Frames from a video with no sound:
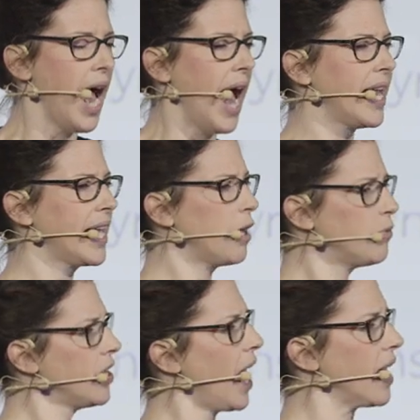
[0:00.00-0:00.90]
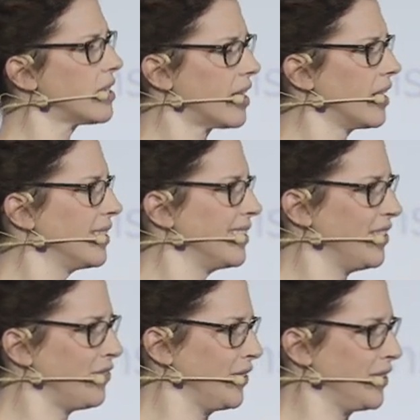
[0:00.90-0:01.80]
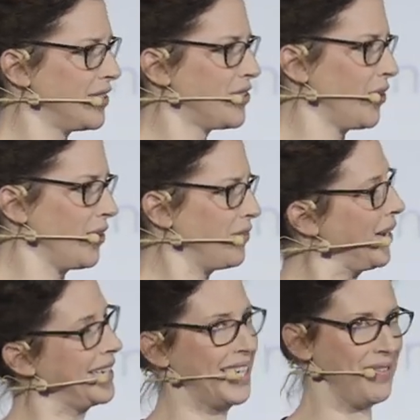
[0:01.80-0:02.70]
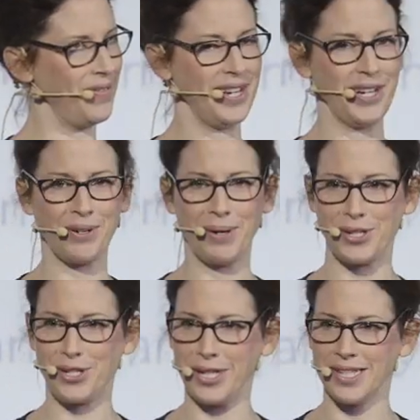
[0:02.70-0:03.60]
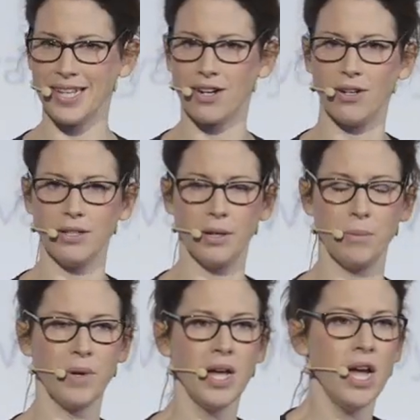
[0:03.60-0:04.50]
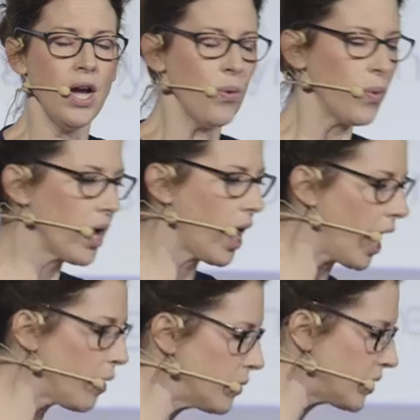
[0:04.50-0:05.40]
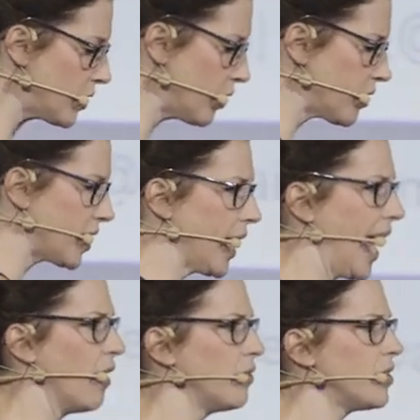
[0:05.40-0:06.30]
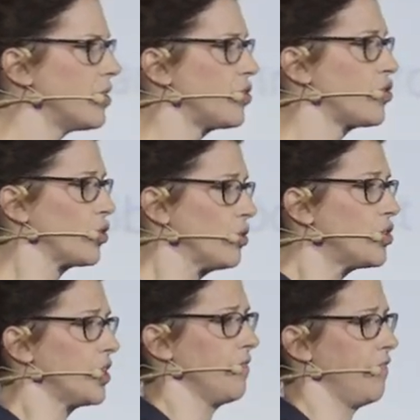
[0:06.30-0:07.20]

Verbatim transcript: And I kept on asking different sort of inconvenient questions, they called them, where I was, you know, saying, how does the surgeon